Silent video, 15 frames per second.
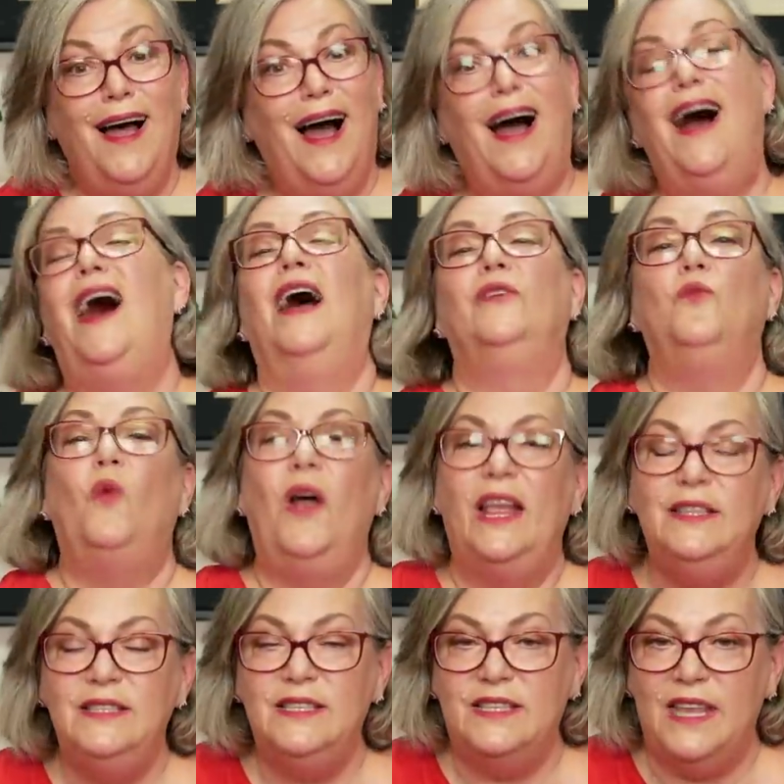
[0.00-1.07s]
on
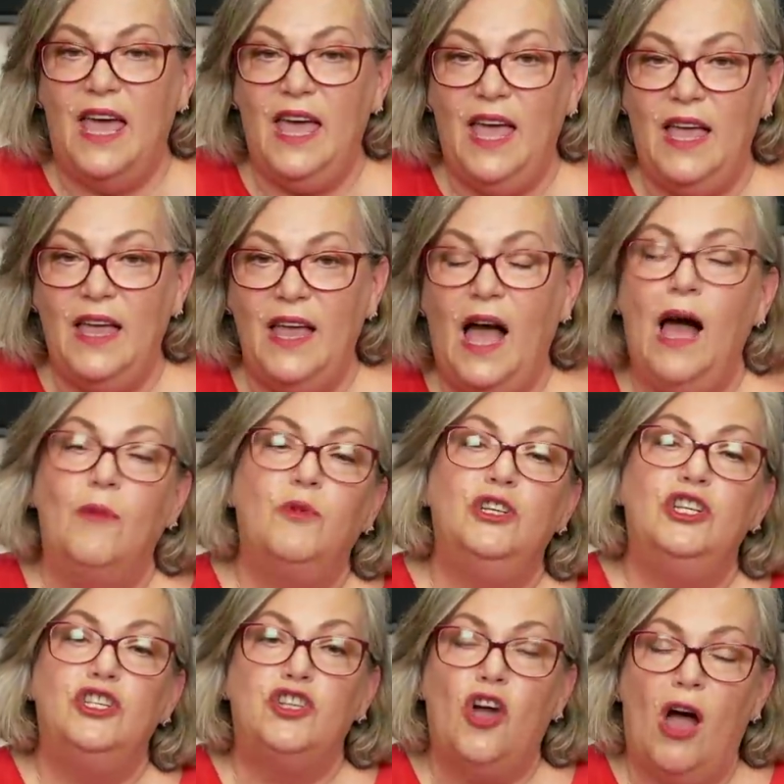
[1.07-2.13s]
Wednesday, I'm going to
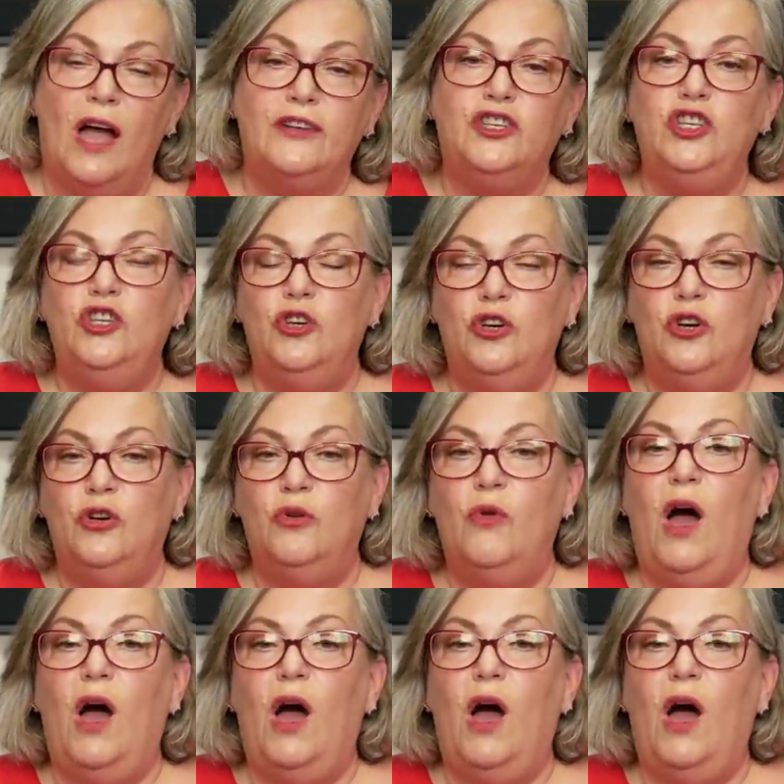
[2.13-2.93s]
talk to you